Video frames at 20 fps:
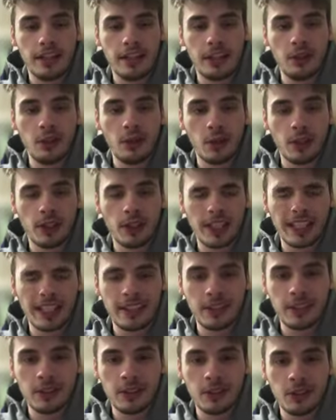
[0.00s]
did look at
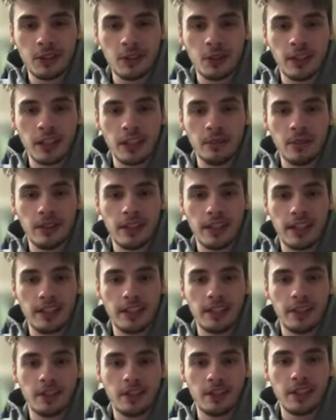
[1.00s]
his Instagram and I
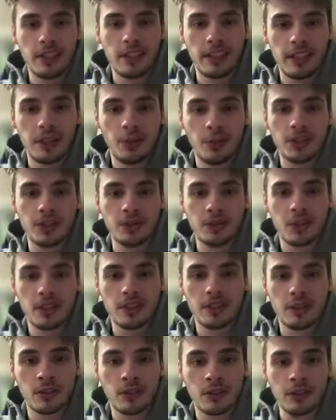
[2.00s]
did see that he was a
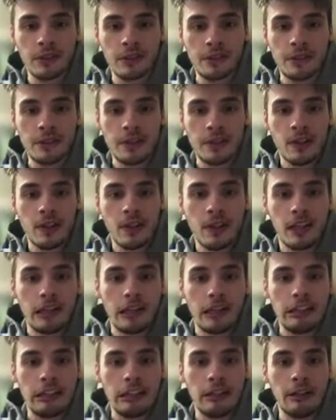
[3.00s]
wrestler.
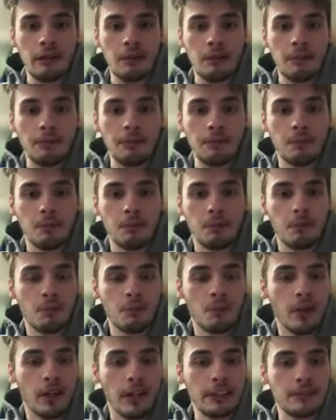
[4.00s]

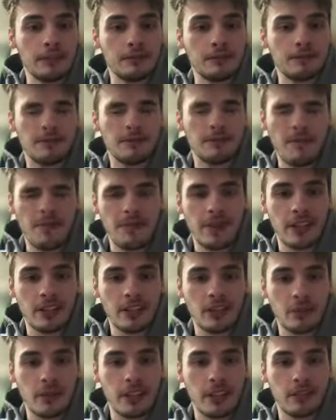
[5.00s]
But
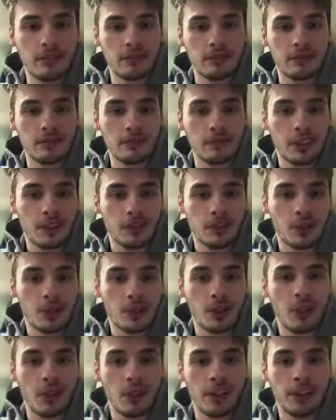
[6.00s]
that's
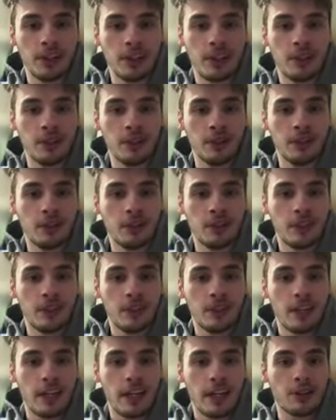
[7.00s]
really all I know.
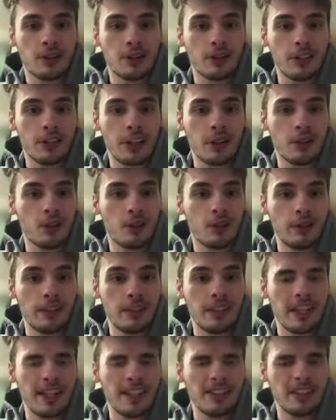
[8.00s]
I don't know if
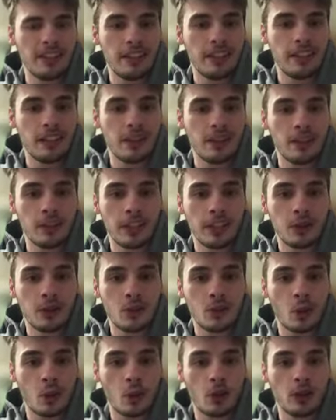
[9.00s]
he has any other like
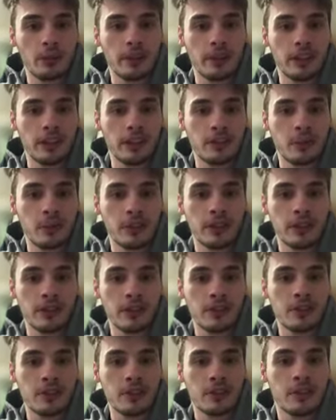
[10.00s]
tournament
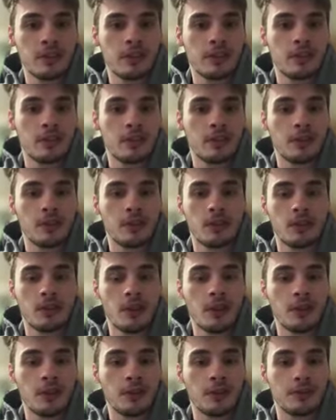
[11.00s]
experience.
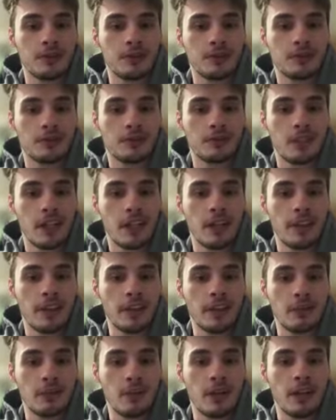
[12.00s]
So I
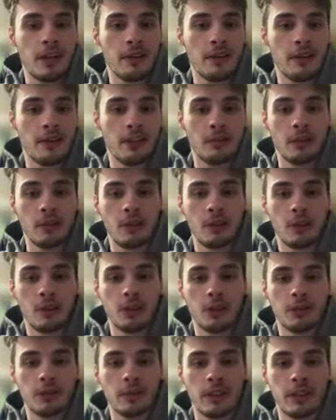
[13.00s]
think the main thing I'm gonna be
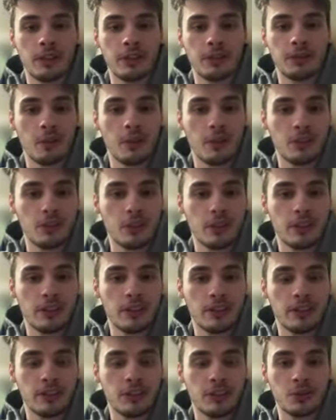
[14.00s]
worried about is
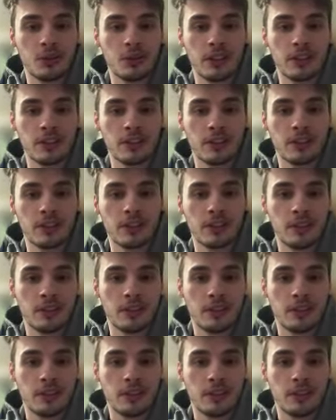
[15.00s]
mostly just his wrestling.